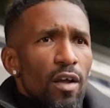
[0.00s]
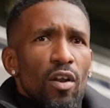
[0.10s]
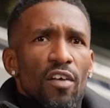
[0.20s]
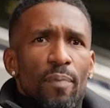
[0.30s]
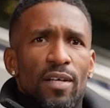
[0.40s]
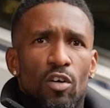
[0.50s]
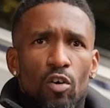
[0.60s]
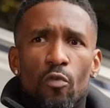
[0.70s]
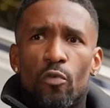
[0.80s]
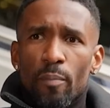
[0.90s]
a lot of left backs, they'll
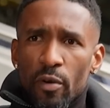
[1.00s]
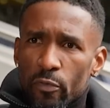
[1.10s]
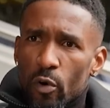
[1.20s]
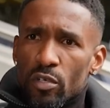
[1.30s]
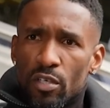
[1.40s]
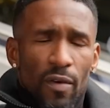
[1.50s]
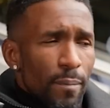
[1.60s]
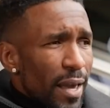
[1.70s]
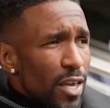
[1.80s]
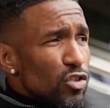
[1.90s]
go through midfield and stuff
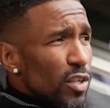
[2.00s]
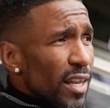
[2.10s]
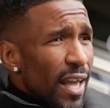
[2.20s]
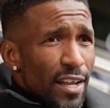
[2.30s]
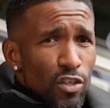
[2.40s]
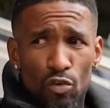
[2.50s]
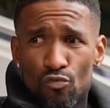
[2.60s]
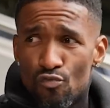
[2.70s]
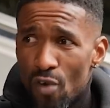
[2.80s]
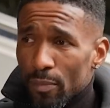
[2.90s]
like that. He used to get it, and he used to
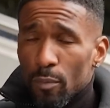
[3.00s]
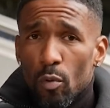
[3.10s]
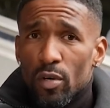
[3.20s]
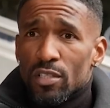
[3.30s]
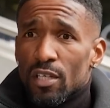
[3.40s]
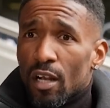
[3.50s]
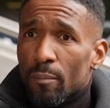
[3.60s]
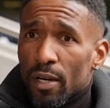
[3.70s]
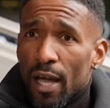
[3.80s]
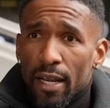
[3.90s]
wrap the ball into the
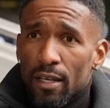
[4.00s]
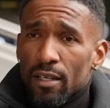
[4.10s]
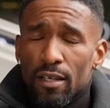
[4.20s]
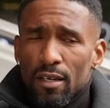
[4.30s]
number nine.